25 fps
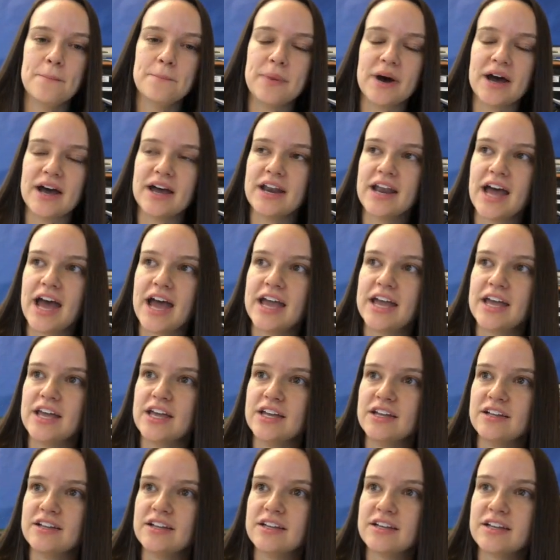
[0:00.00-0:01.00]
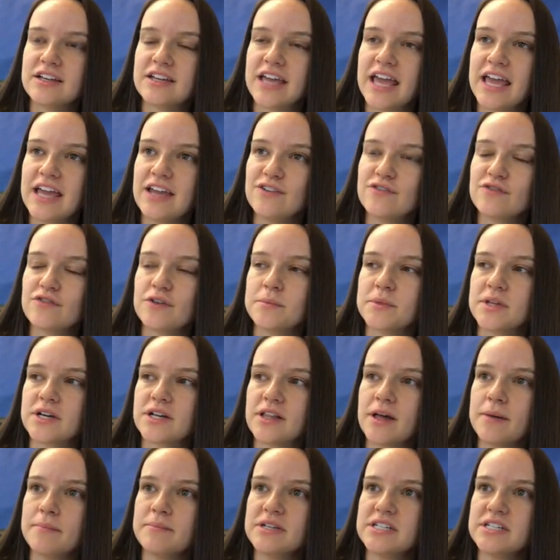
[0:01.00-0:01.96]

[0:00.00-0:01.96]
but I gained from the club